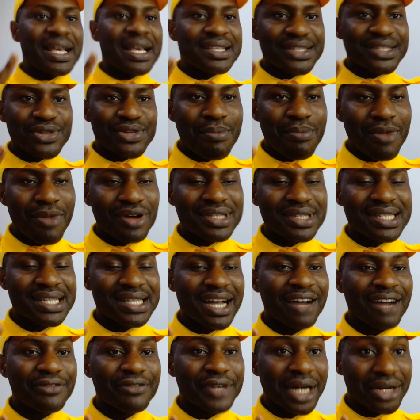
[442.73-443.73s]
First, you must
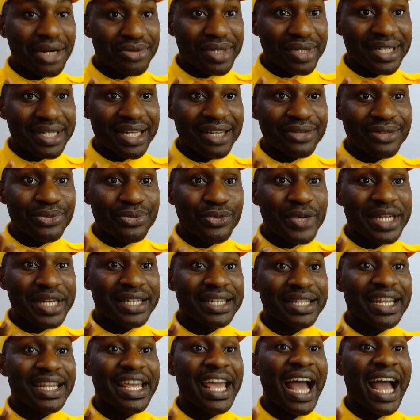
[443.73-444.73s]
have graduated with
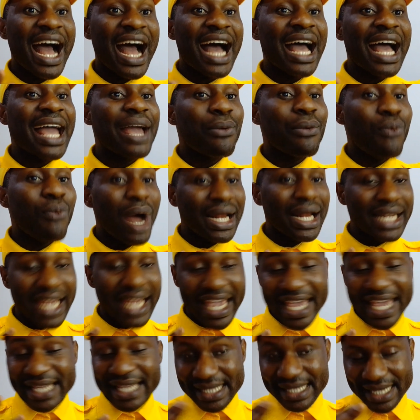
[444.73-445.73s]
a
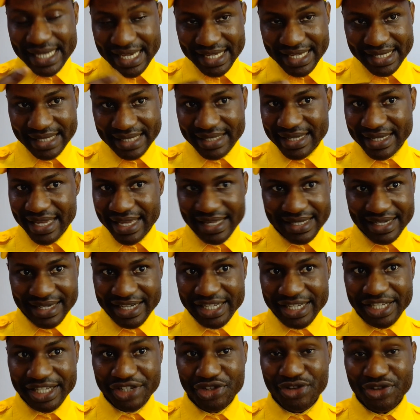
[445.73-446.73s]
180 ECTS
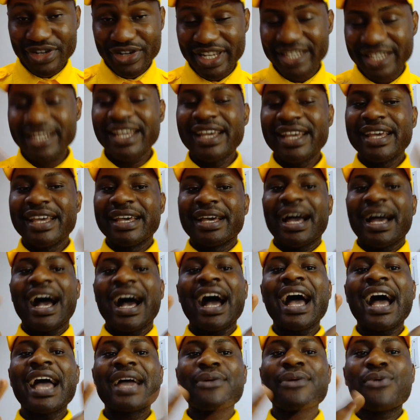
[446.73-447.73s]
credit unit.
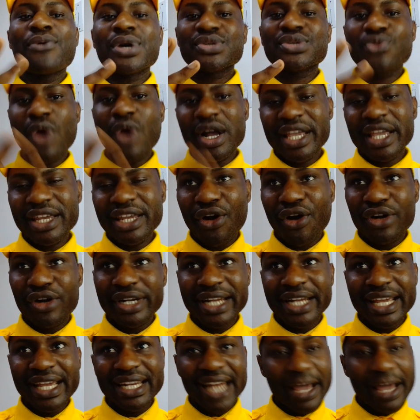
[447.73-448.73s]
I was working
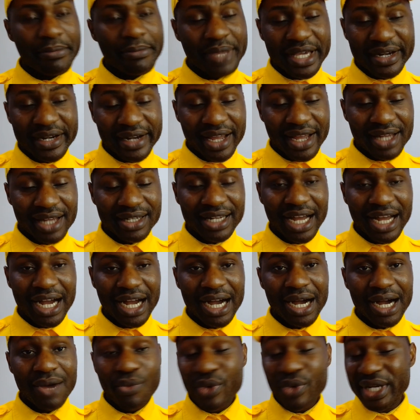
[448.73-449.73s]
on a librarian,
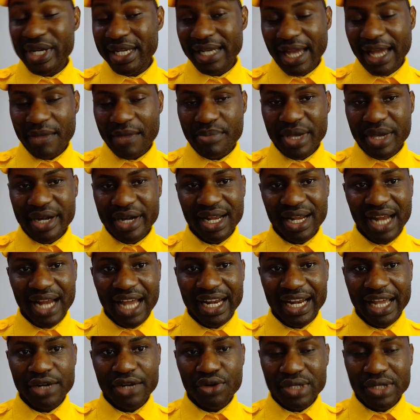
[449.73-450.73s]
with a librarian,
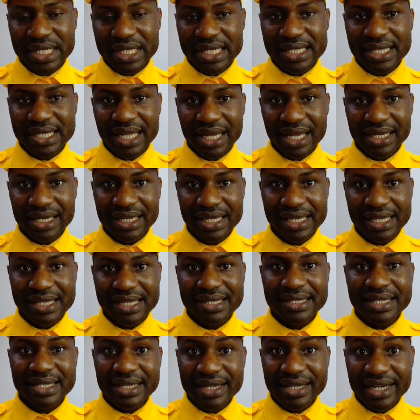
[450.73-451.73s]
and I noticed that his
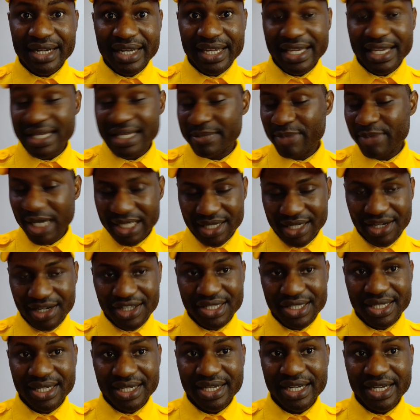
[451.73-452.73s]
degree, his
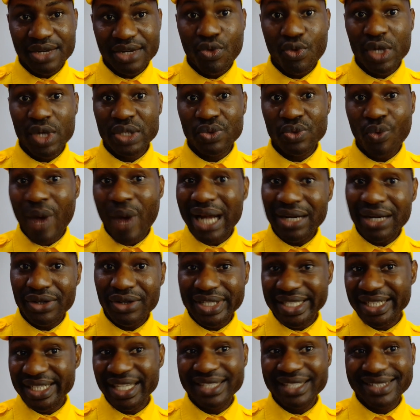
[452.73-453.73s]
bachelor's degree was
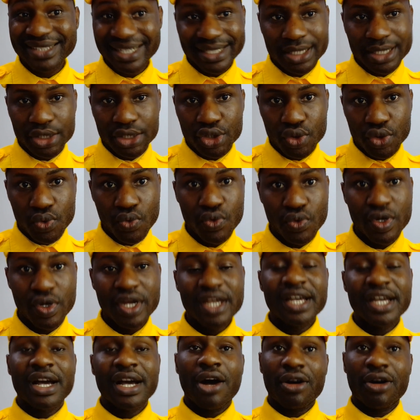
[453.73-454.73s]
132.
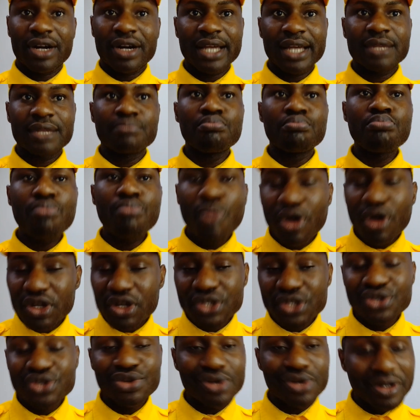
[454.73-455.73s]
All right,
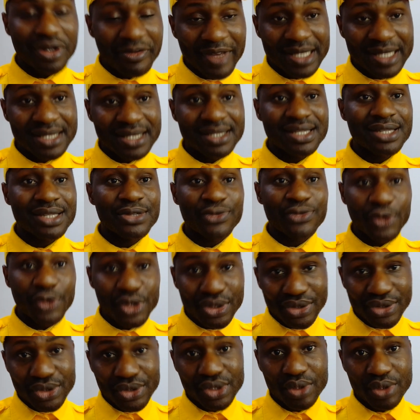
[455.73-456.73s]
most universities, for
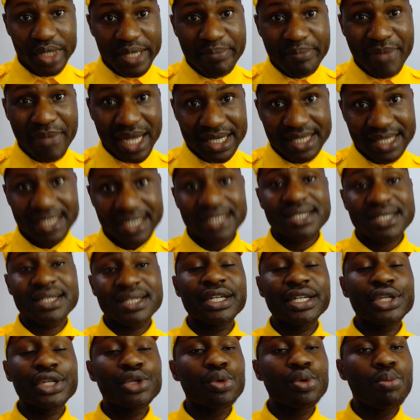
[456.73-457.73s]
you to study master's
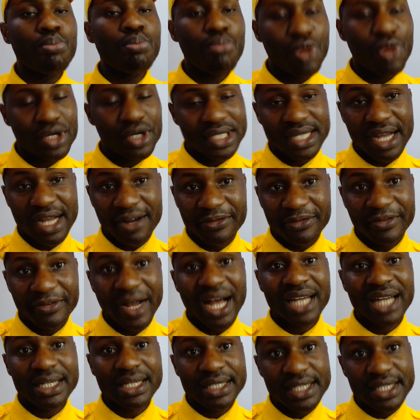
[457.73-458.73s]
degree, you must have
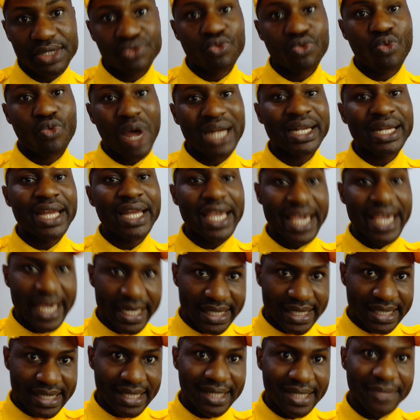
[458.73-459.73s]
at least
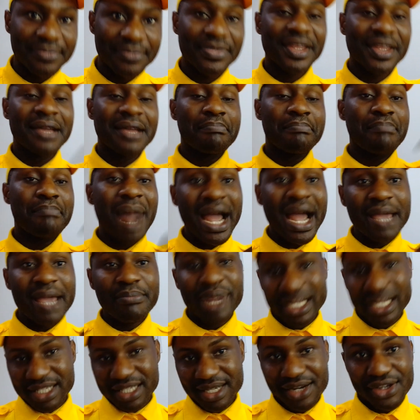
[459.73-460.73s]
180. My
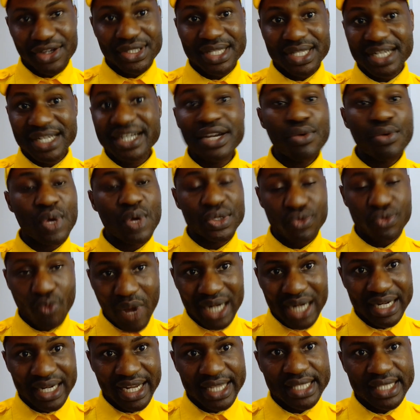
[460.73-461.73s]
bachelor's degree was
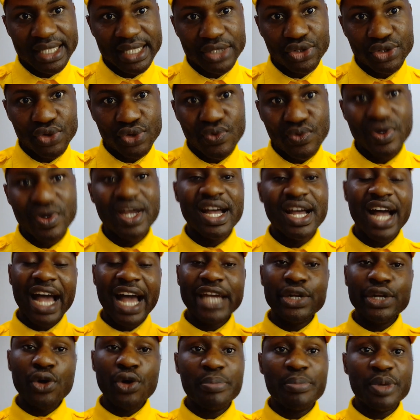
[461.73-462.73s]
192.
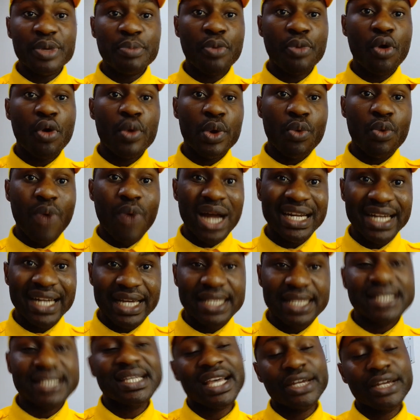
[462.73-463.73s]
I know people with
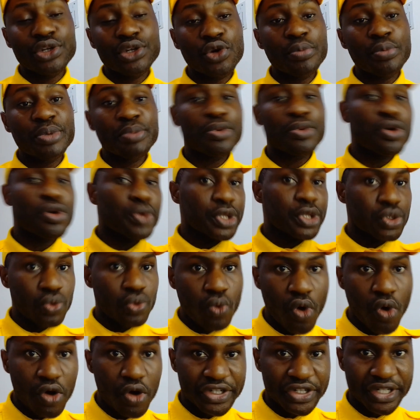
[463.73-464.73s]
190, I know people with
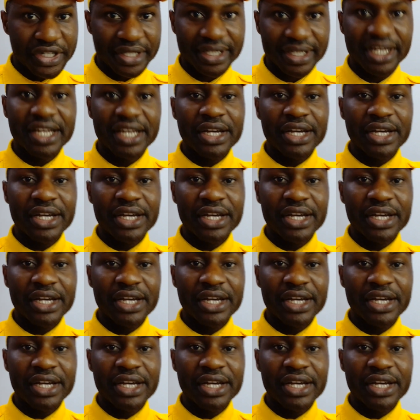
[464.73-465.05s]
200.